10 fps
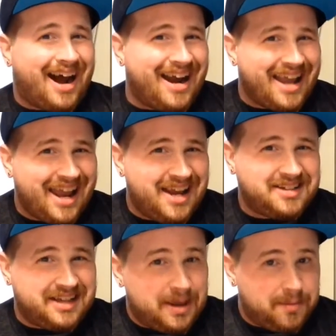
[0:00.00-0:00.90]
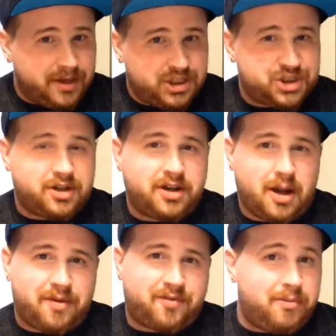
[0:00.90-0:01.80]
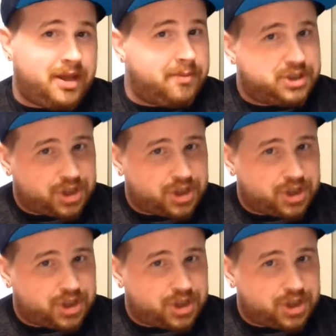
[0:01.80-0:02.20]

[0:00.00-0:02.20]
I Hate Image coming from Image